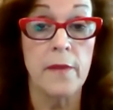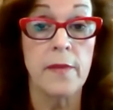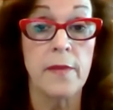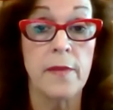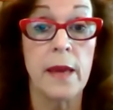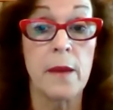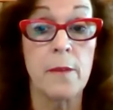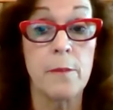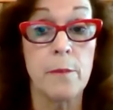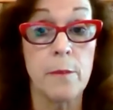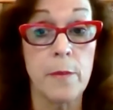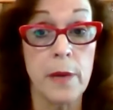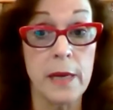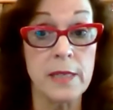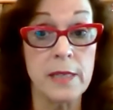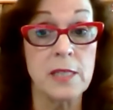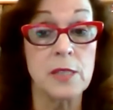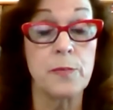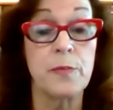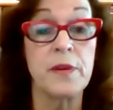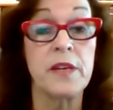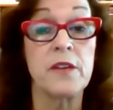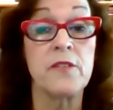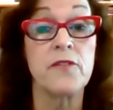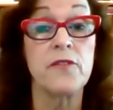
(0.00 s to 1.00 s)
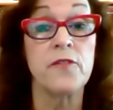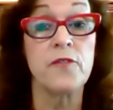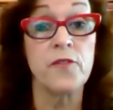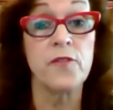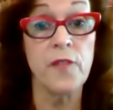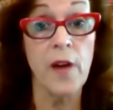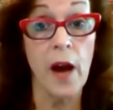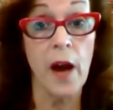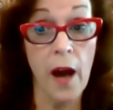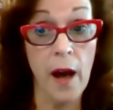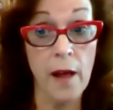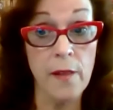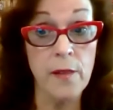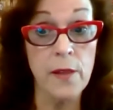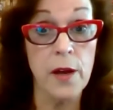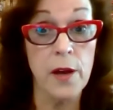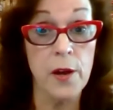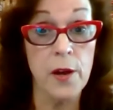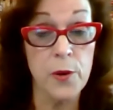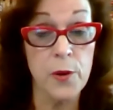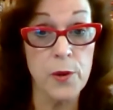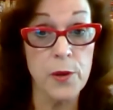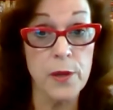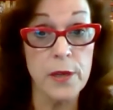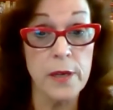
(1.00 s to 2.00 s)
they must be
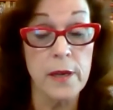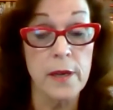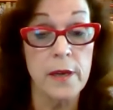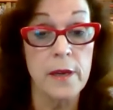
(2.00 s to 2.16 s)
followed